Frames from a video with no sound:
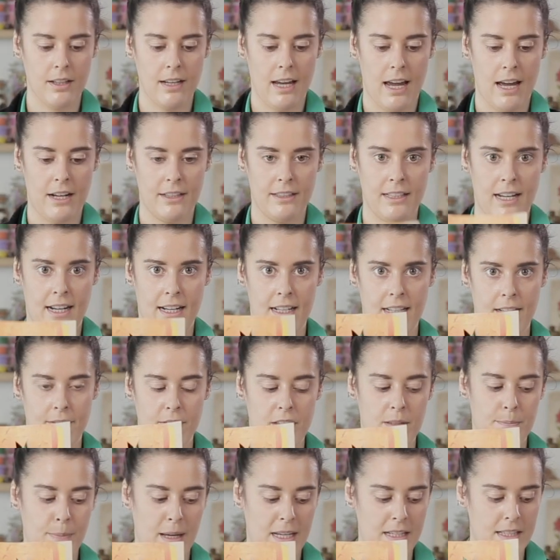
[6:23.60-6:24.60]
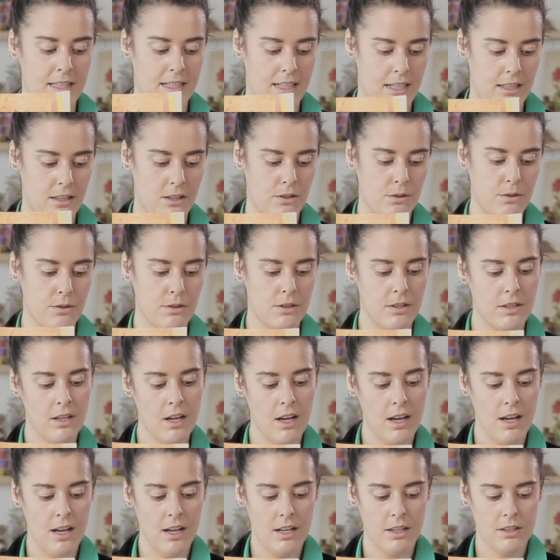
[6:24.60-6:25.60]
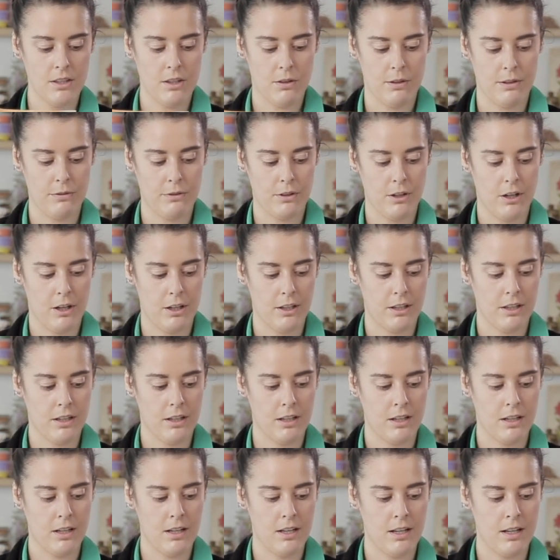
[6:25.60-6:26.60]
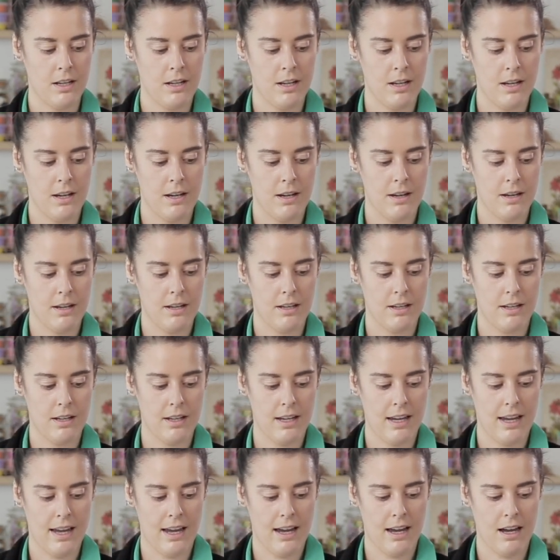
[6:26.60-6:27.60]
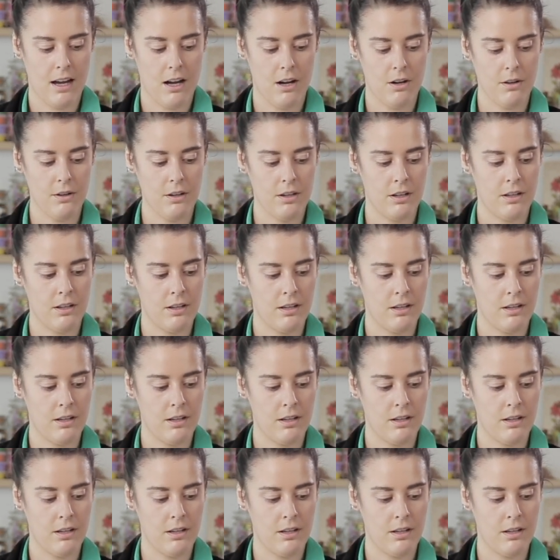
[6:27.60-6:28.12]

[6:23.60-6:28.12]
our negative space stencils. So we've got our